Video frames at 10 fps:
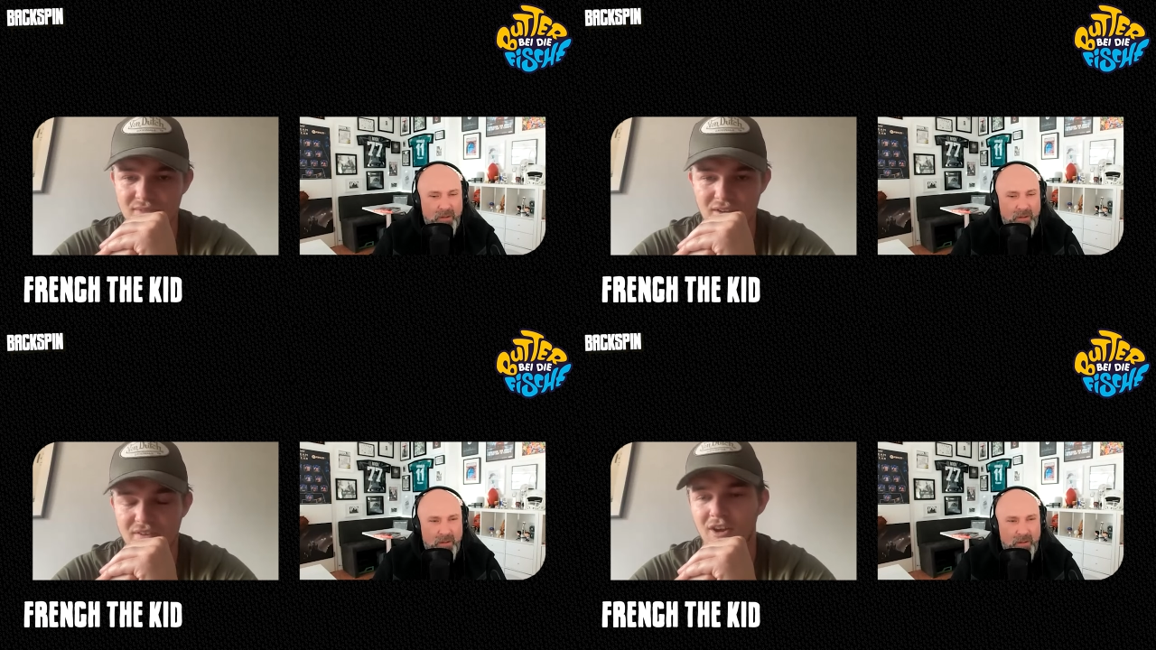
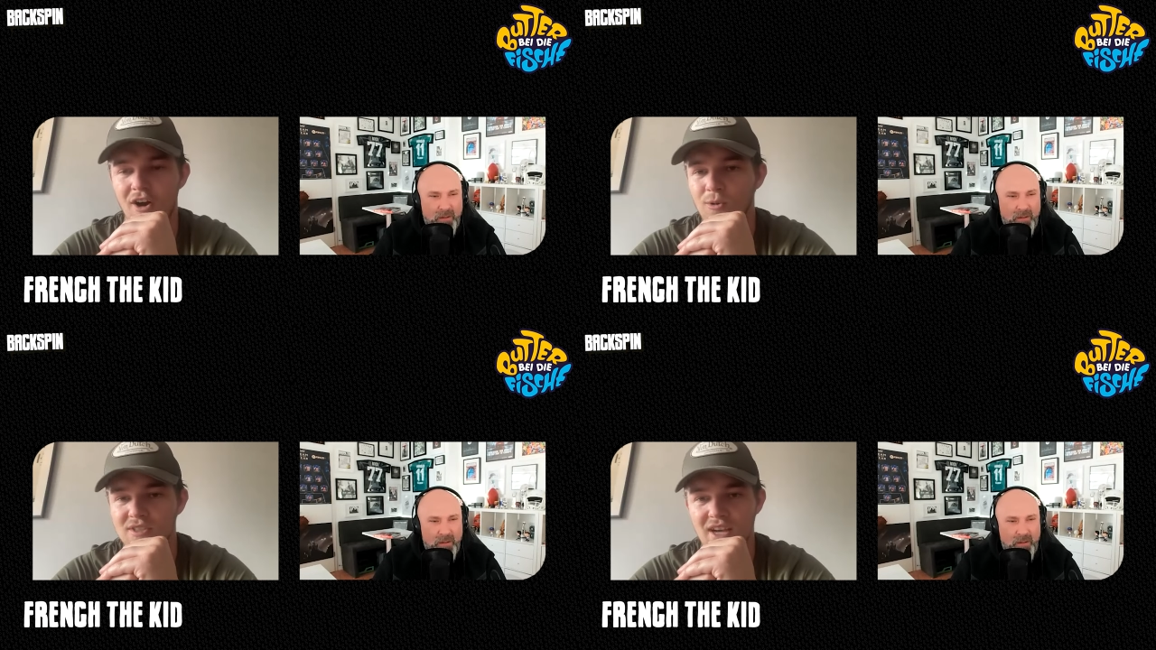Speaker 1: I think the
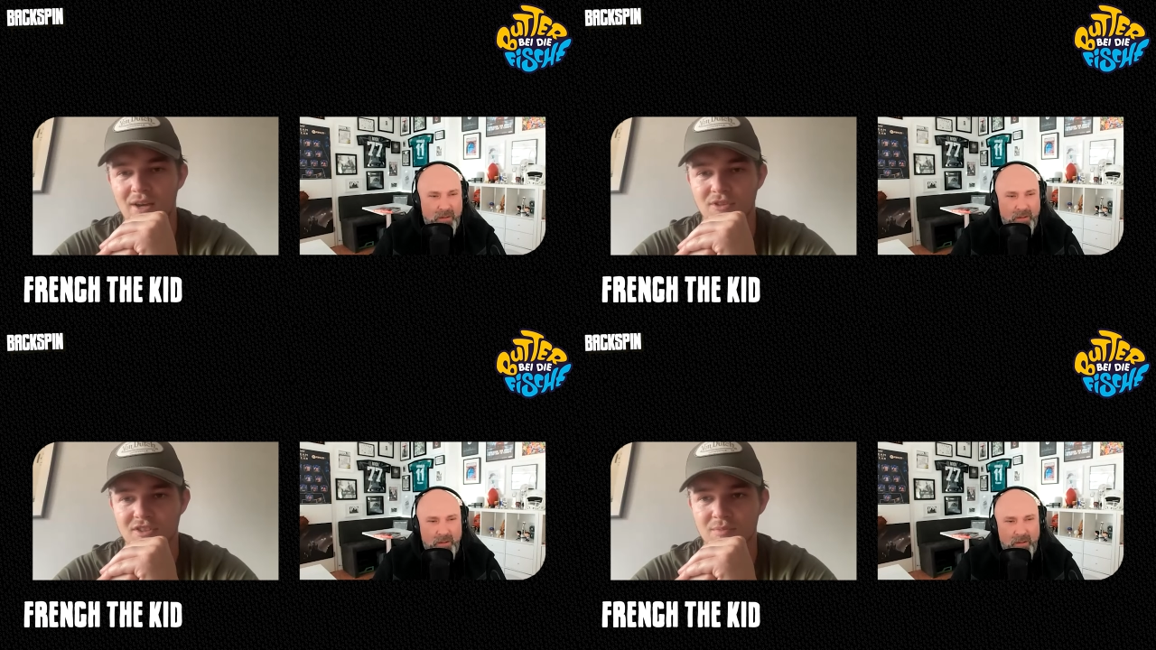whole
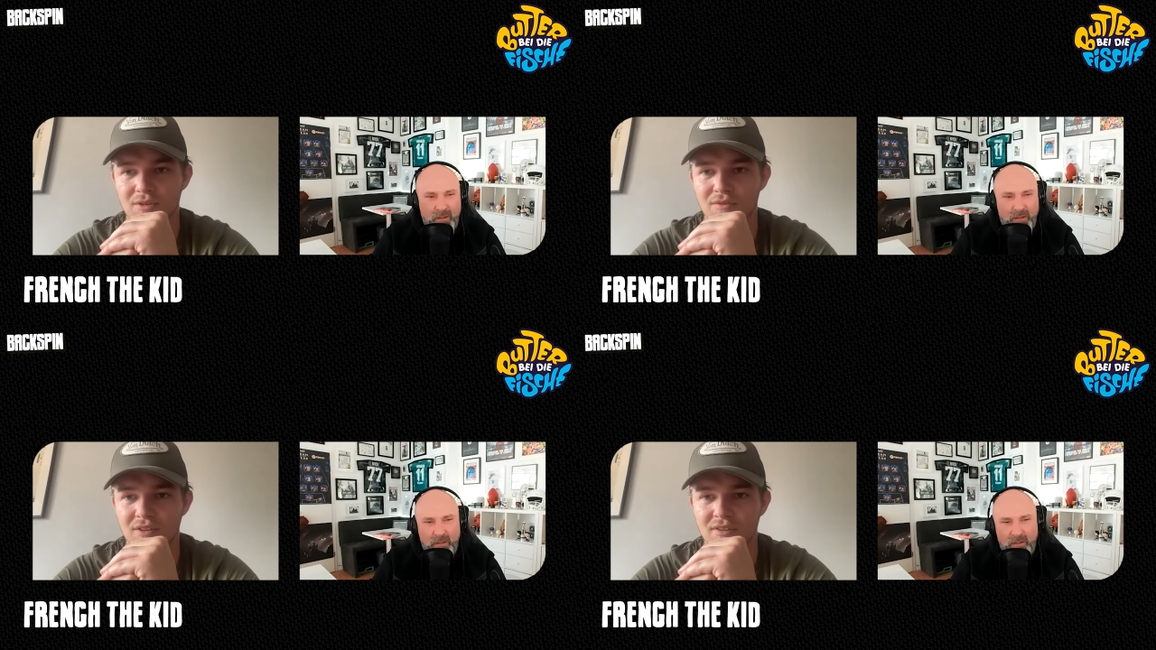tape was
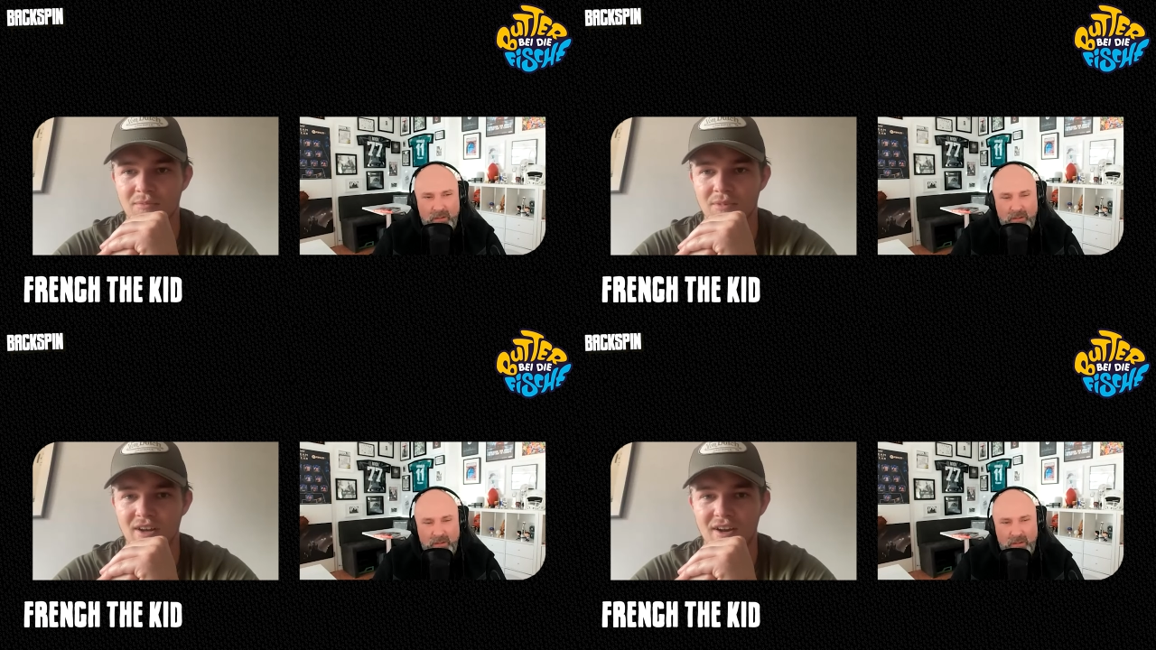smooth
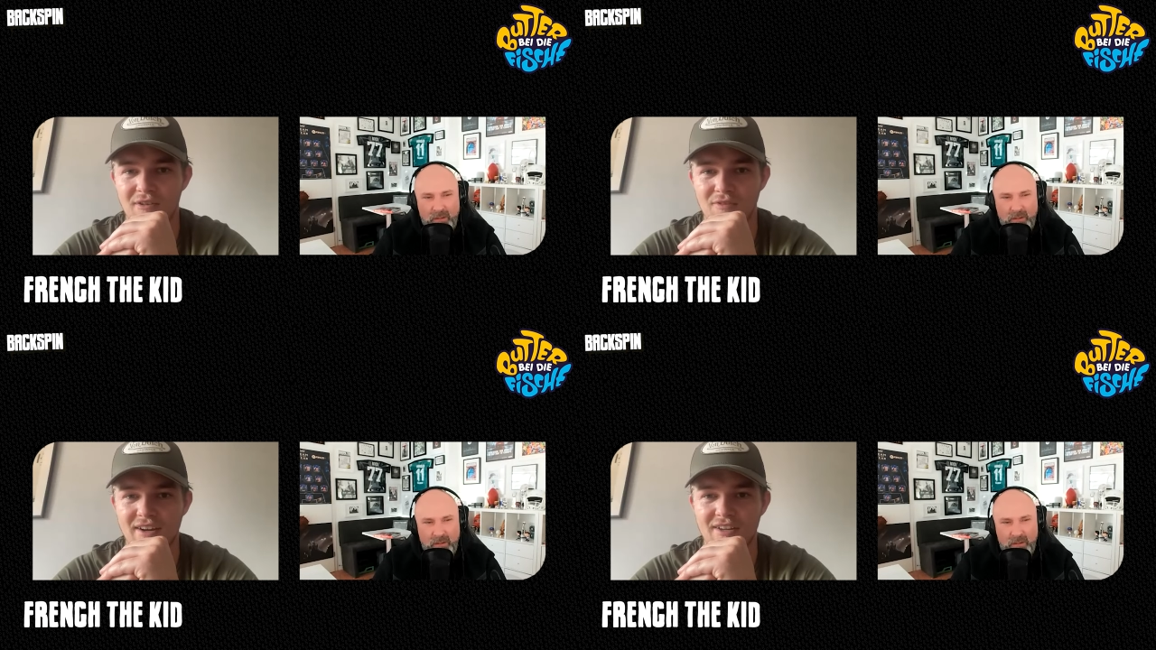and we
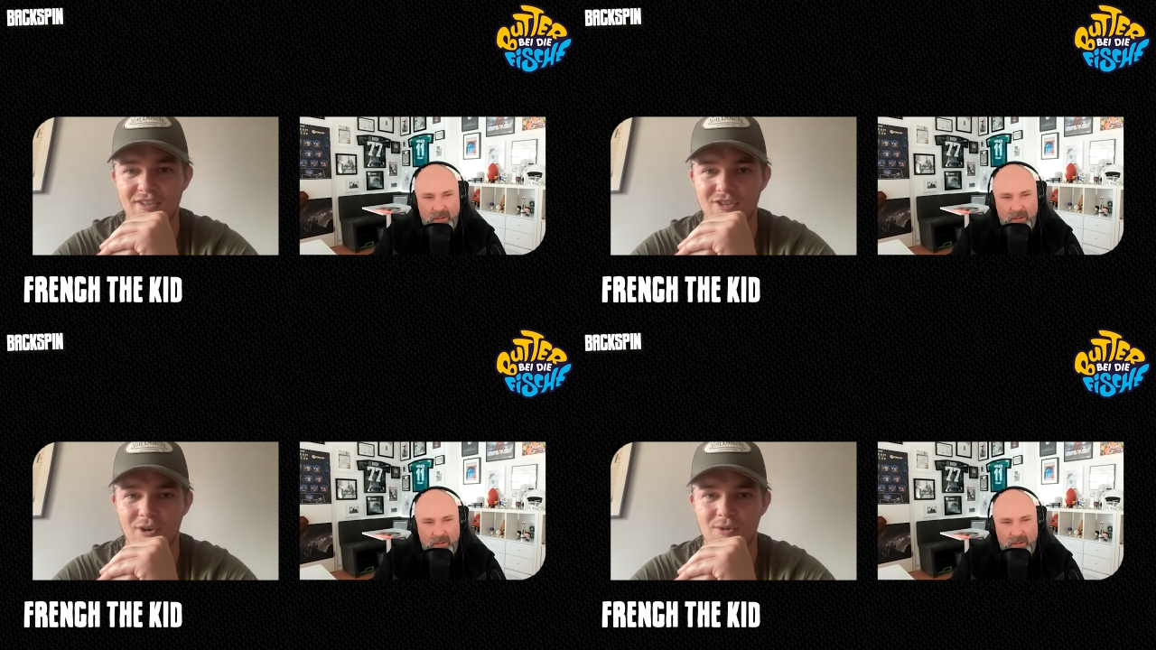kind of ran
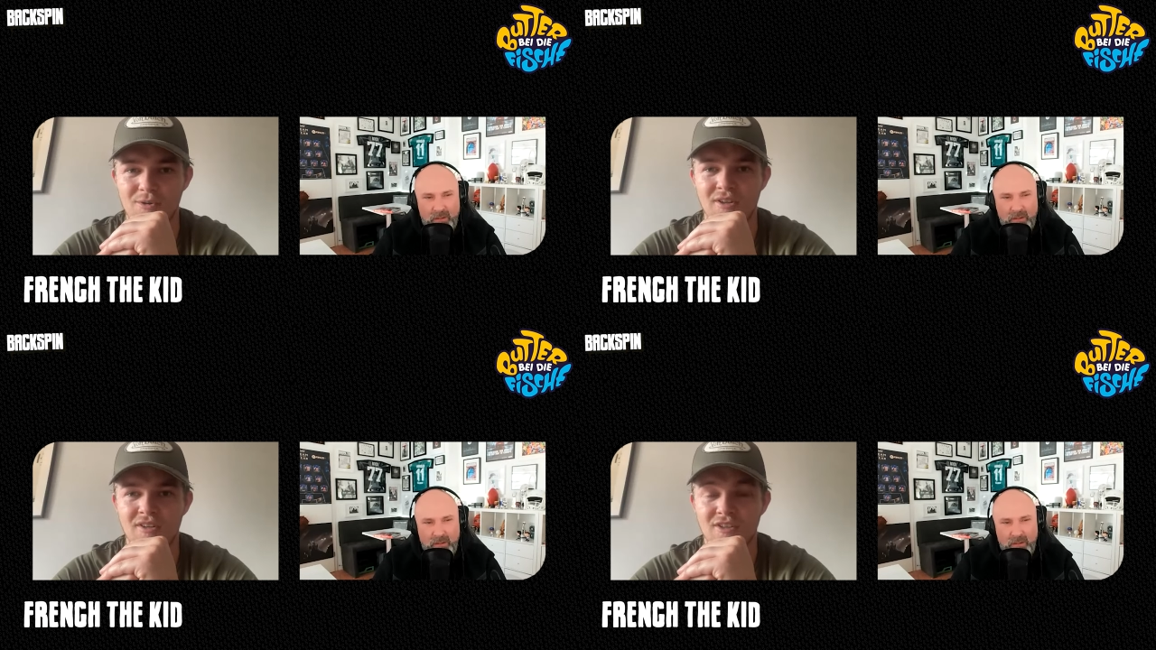it
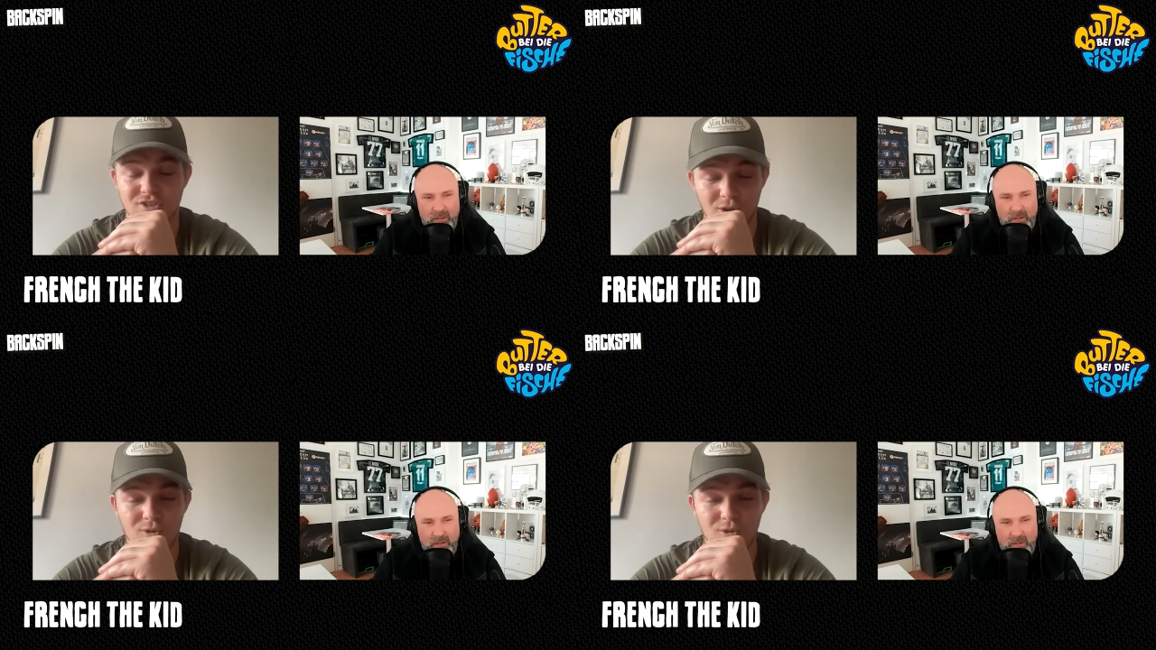so so